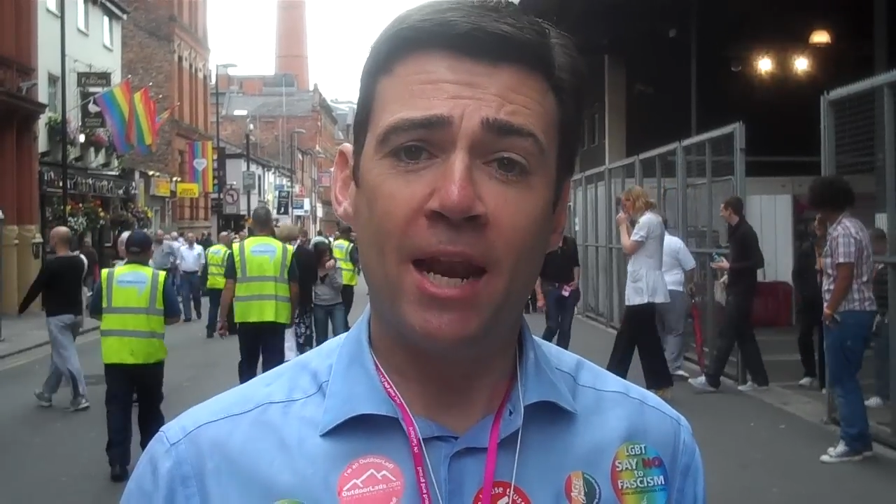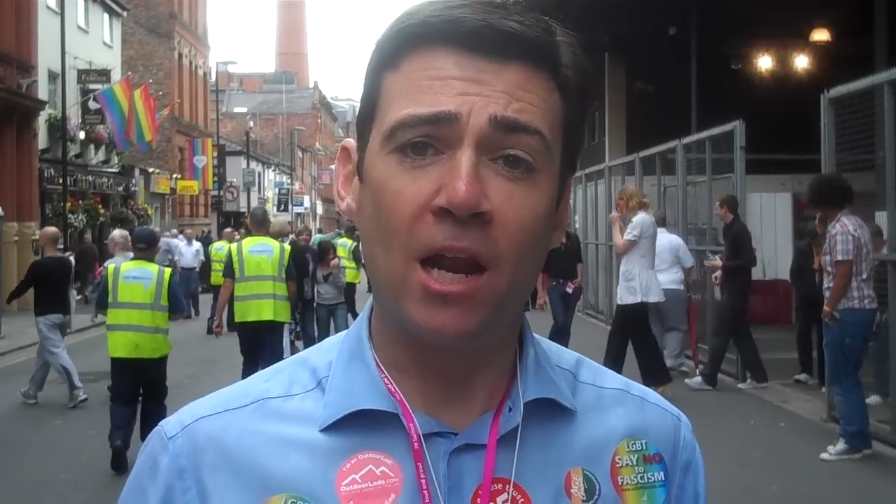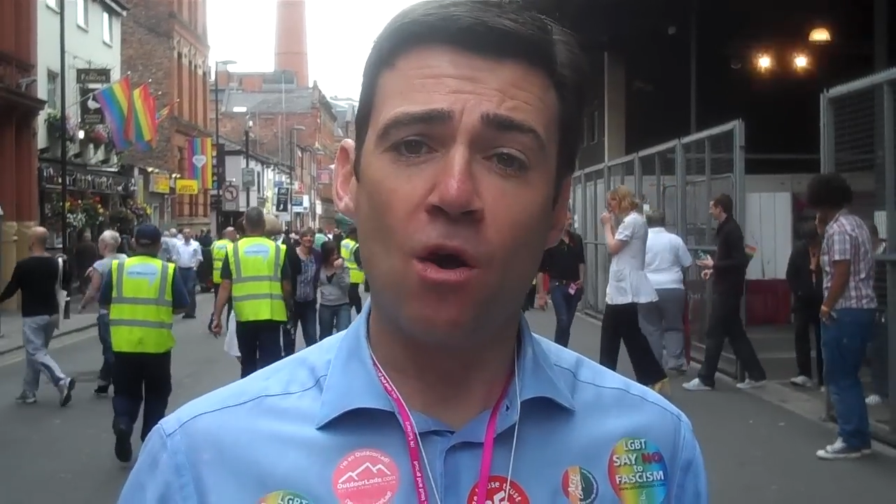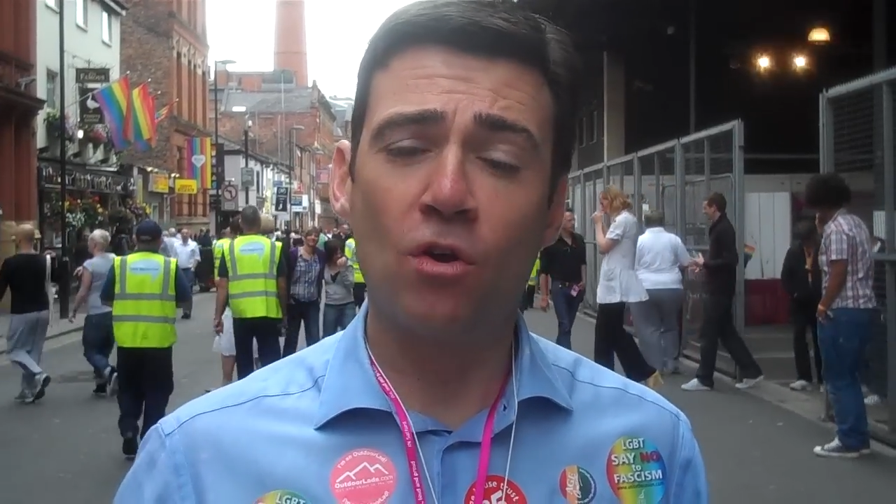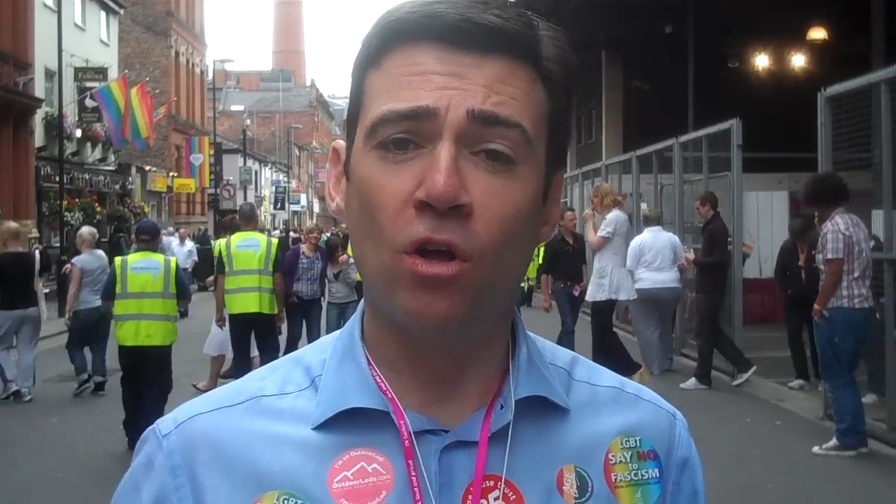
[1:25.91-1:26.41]
in
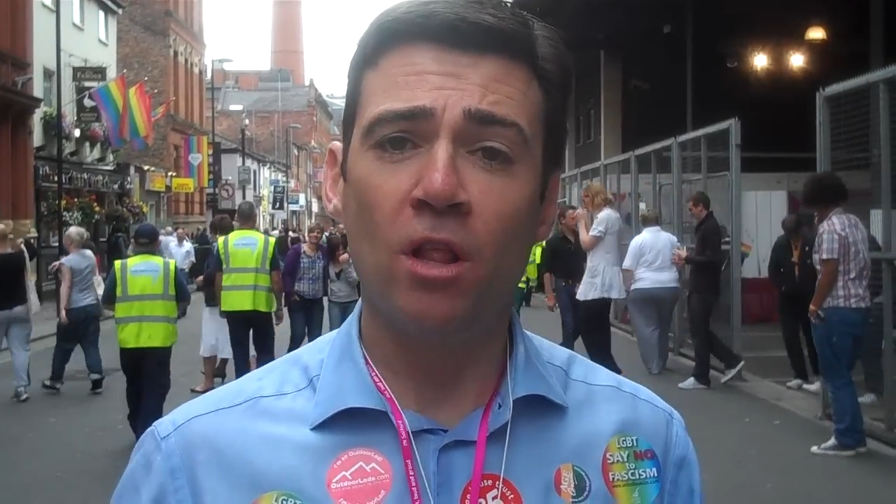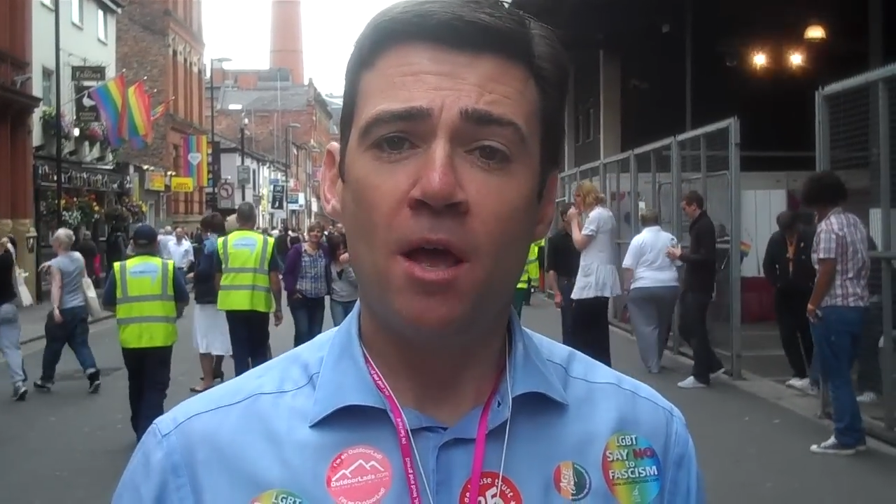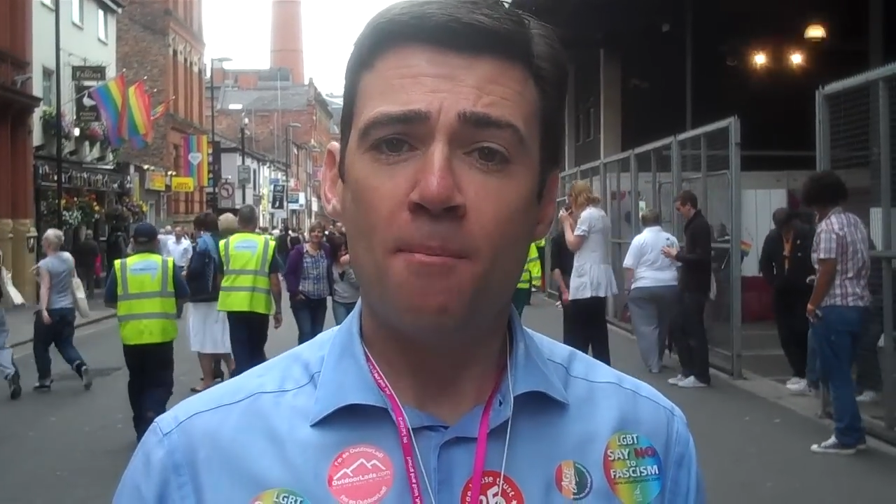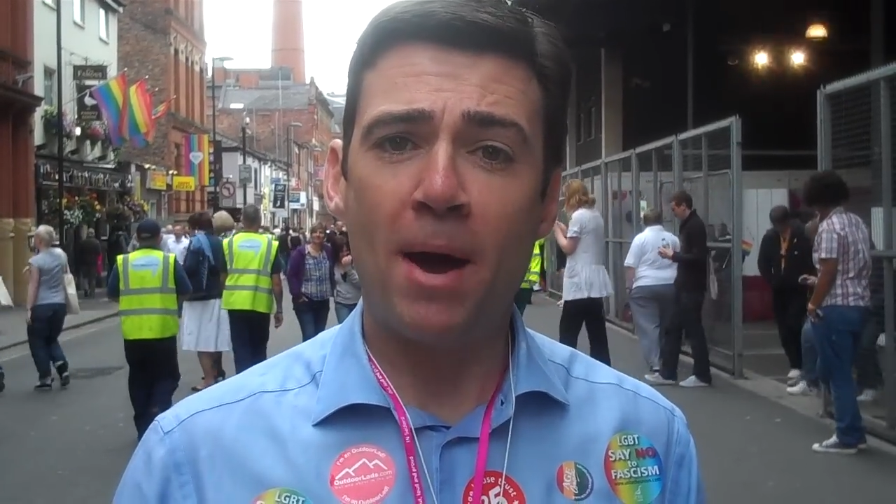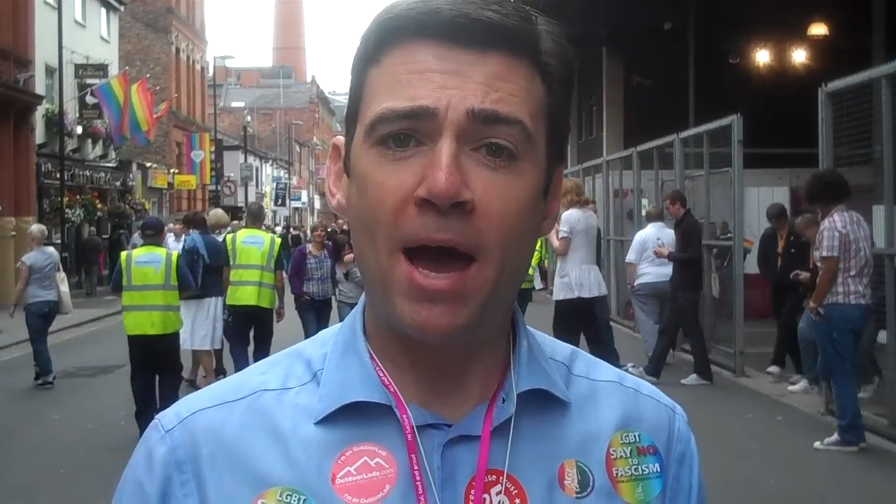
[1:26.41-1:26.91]
a local
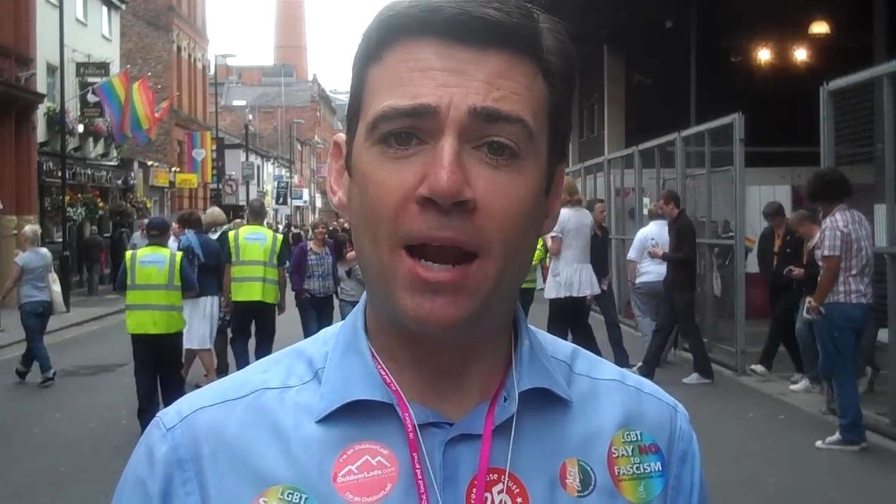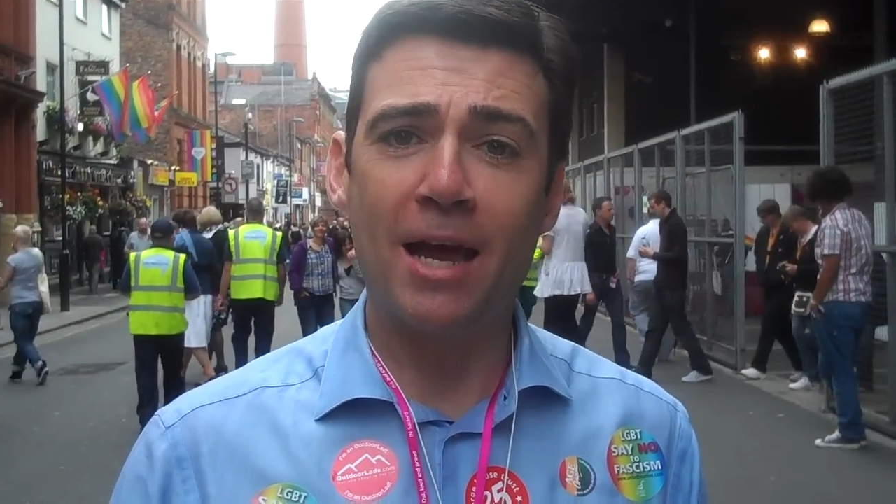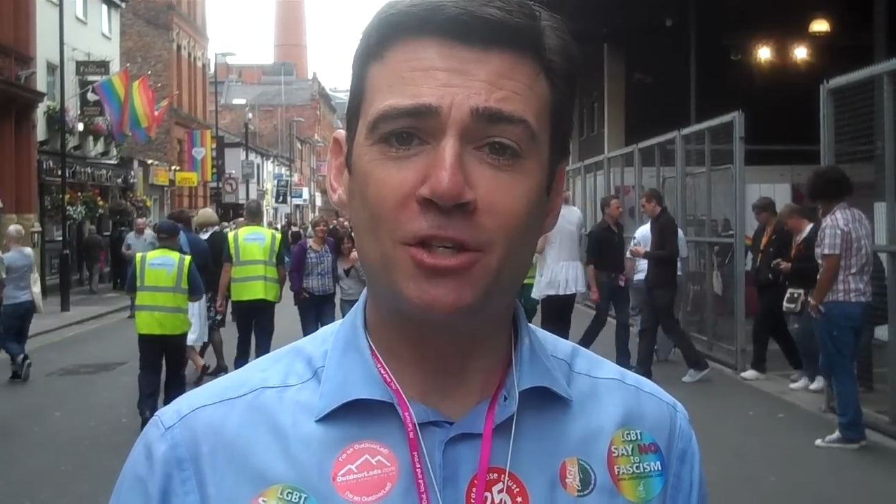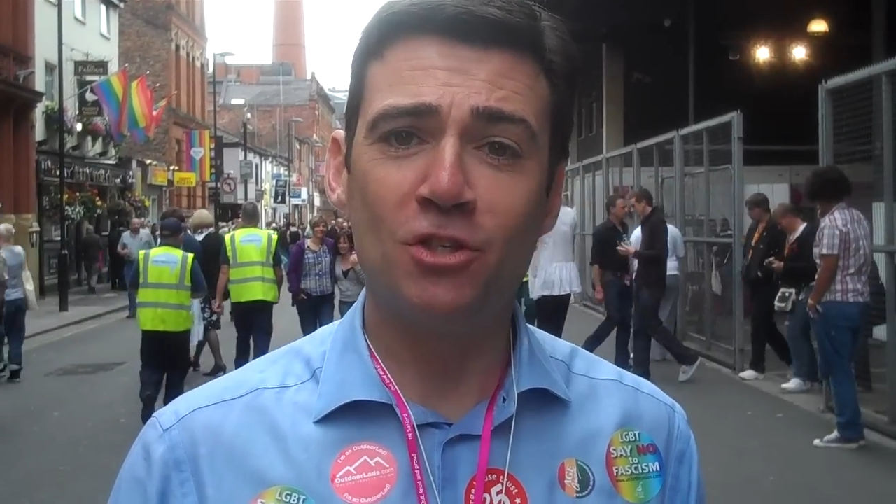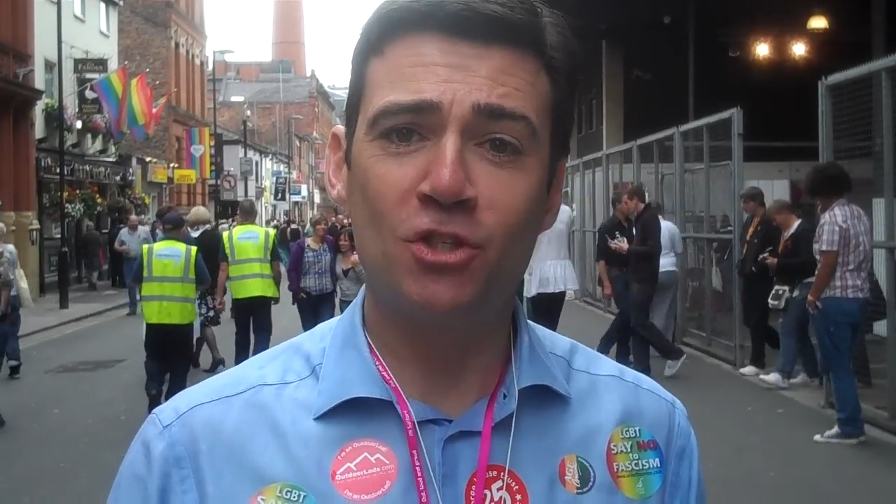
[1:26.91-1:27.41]

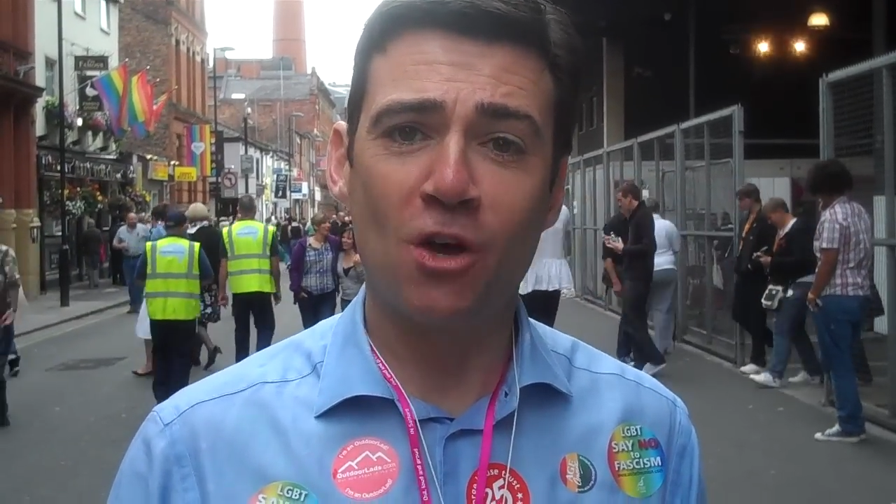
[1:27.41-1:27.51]
by-election.